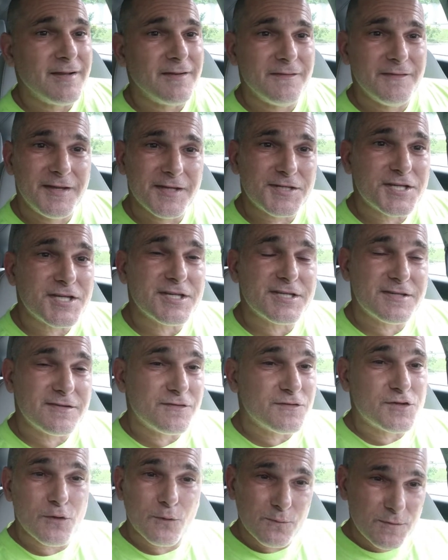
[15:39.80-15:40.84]
this is
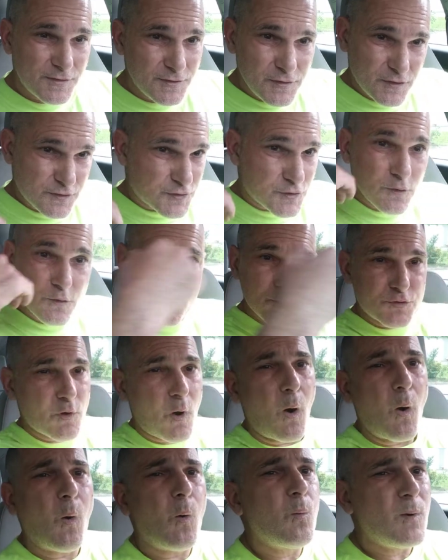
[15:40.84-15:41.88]
so, so there was
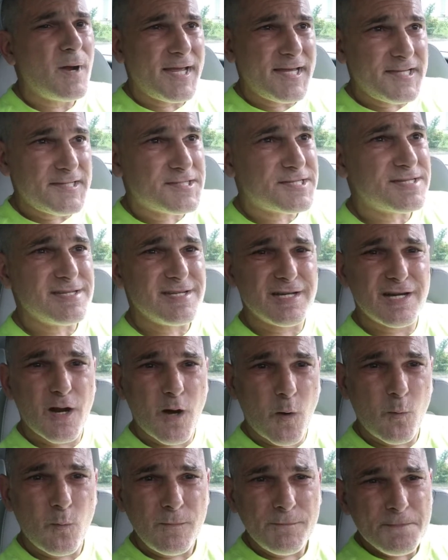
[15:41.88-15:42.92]
always, you
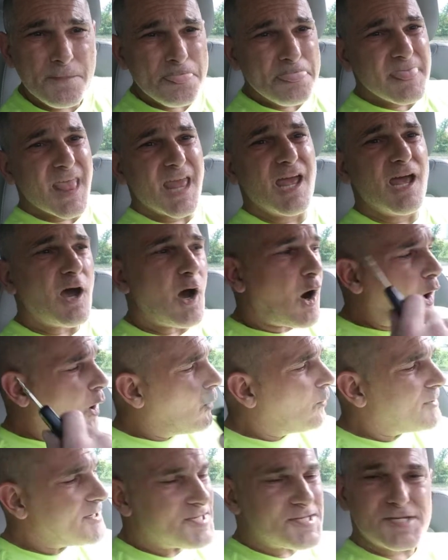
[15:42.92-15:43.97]
know,
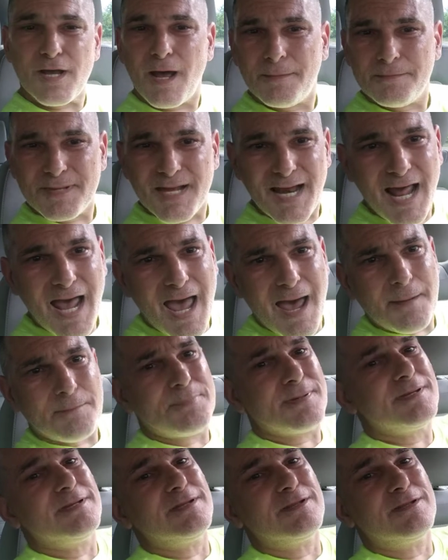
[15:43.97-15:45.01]
always something that
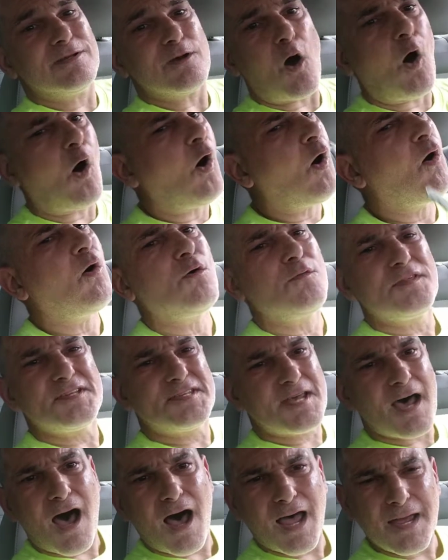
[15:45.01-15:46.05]
happened all the
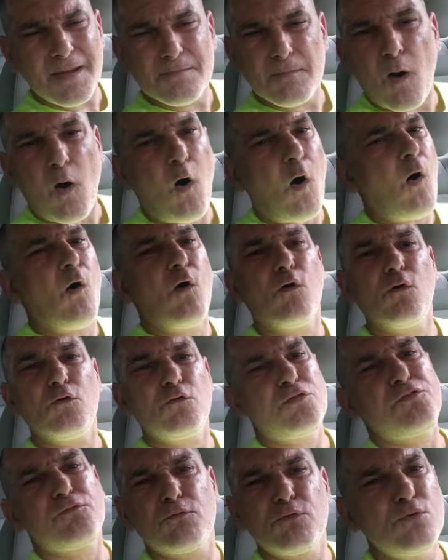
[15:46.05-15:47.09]
time,
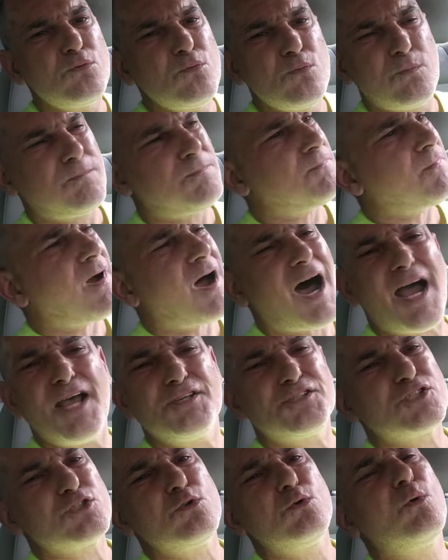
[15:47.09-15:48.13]
all through high
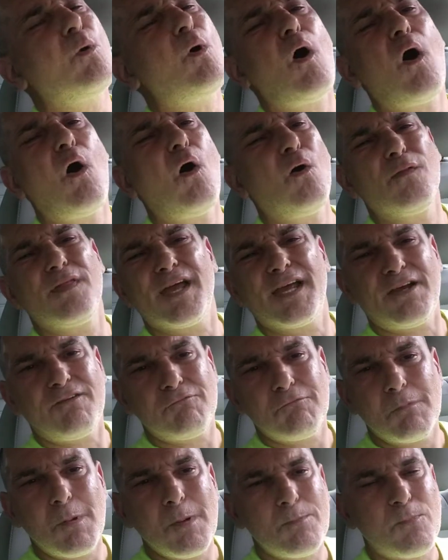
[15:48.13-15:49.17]
school, all that I can
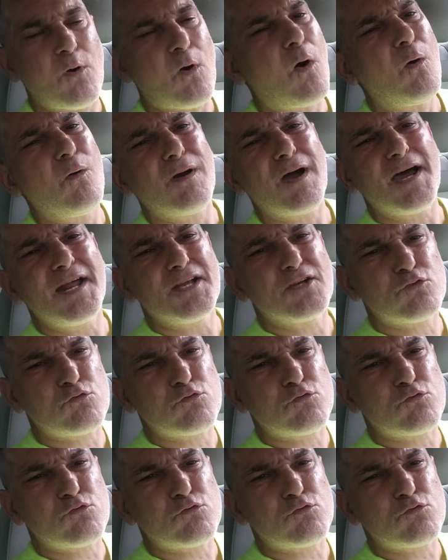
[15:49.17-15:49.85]
remember, all kind of